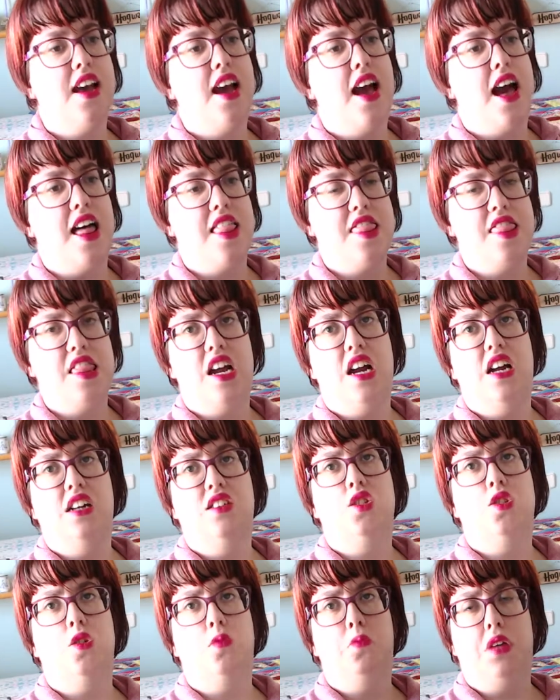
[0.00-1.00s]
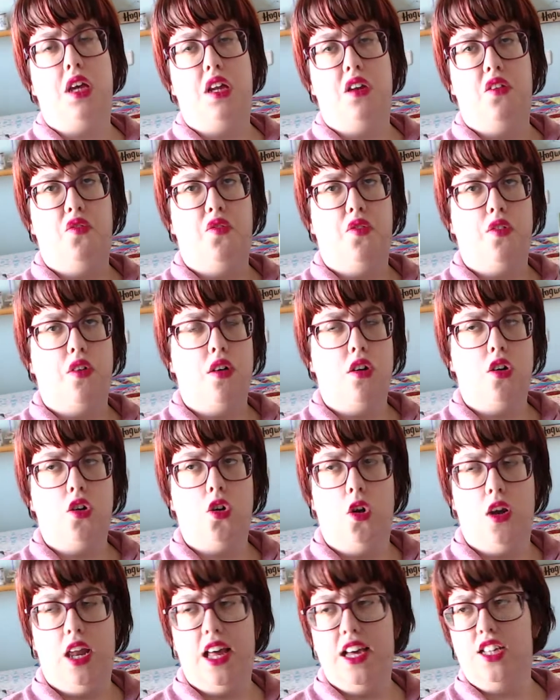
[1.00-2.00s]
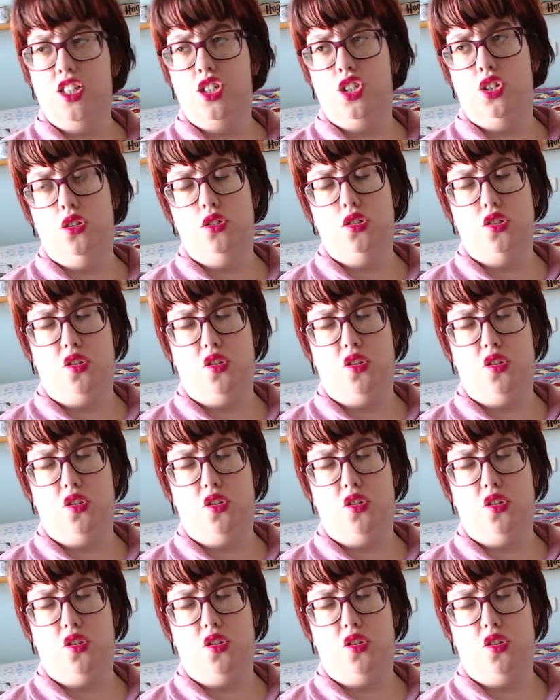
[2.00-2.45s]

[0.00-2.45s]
and there are some kind of collections